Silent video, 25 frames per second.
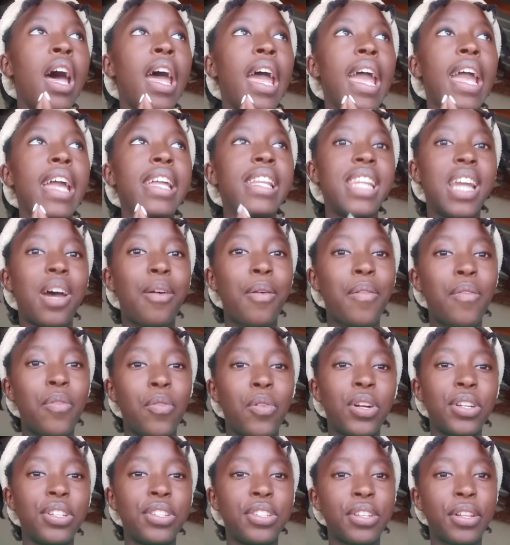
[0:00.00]
And now we've
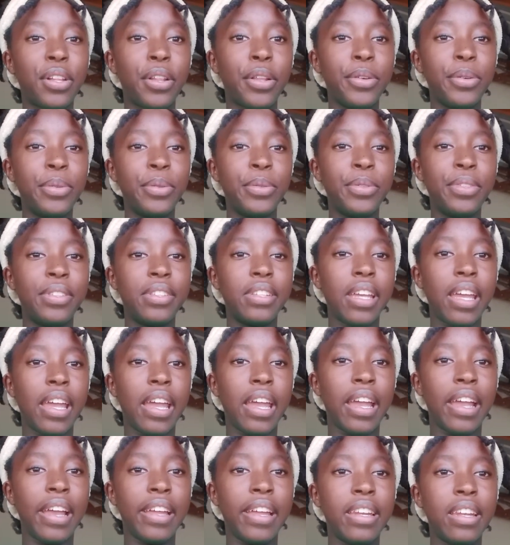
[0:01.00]
washed clothes
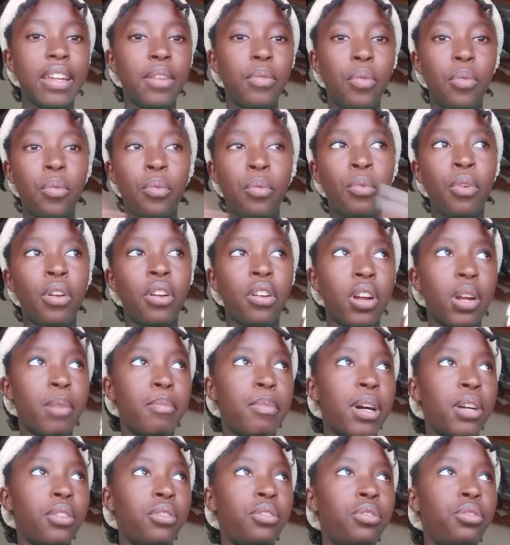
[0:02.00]
and we're
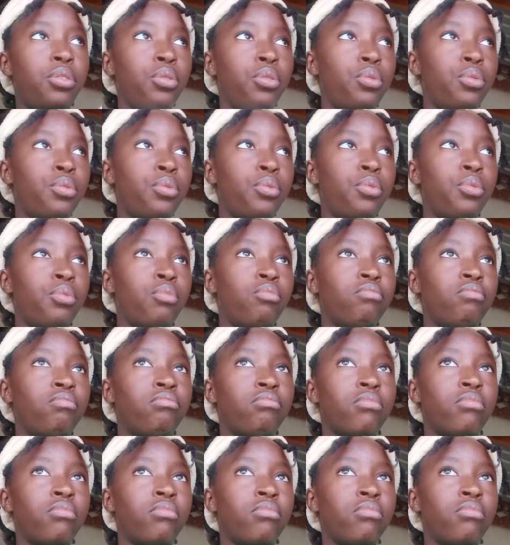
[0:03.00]
about to